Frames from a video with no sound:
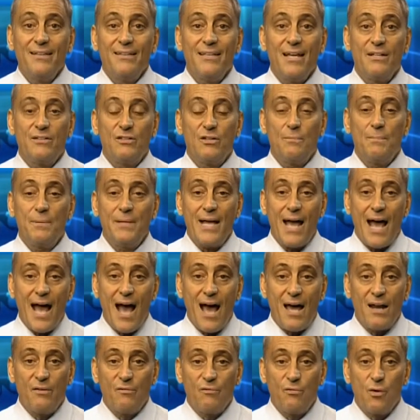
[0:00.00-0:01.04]
than to be
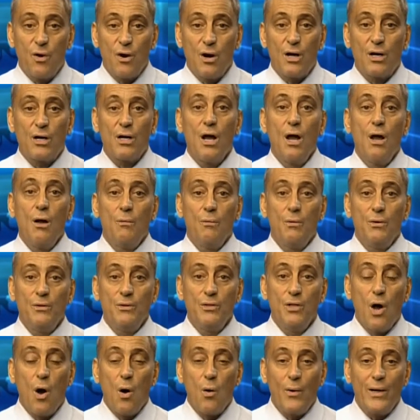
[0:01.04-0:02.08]
out of work with
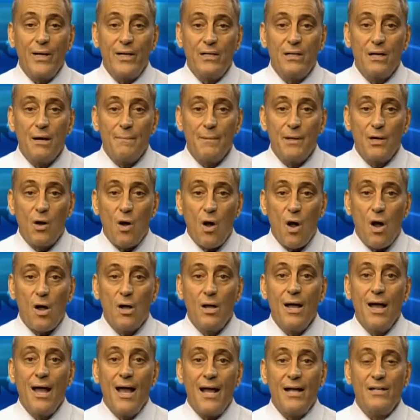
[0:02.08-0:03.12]
no income at
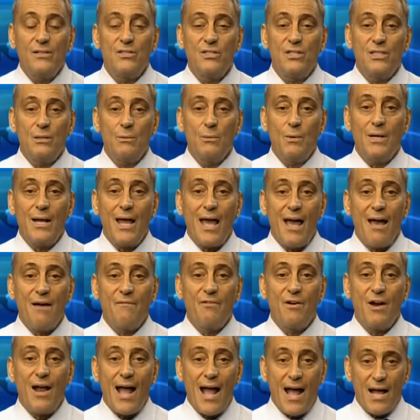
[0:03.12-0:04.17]
all and see
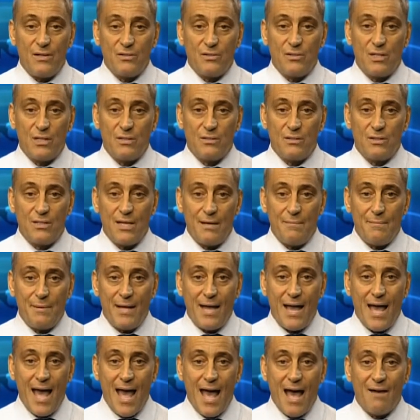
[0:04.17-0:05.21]
whatever assets they
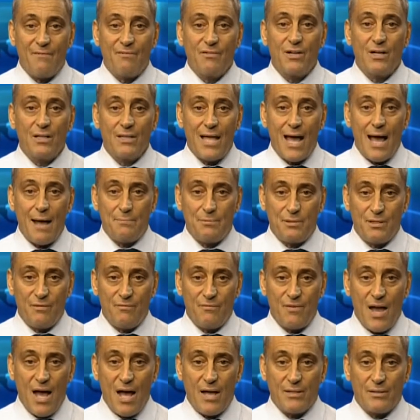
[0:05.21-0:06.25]
may have collapse
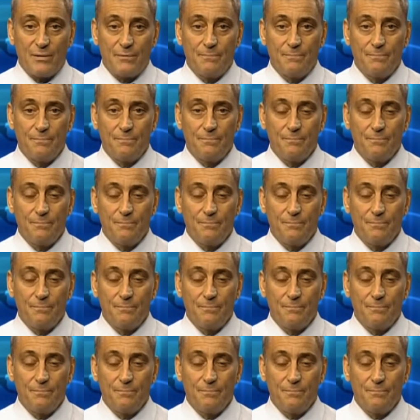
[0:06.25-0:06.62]
in value.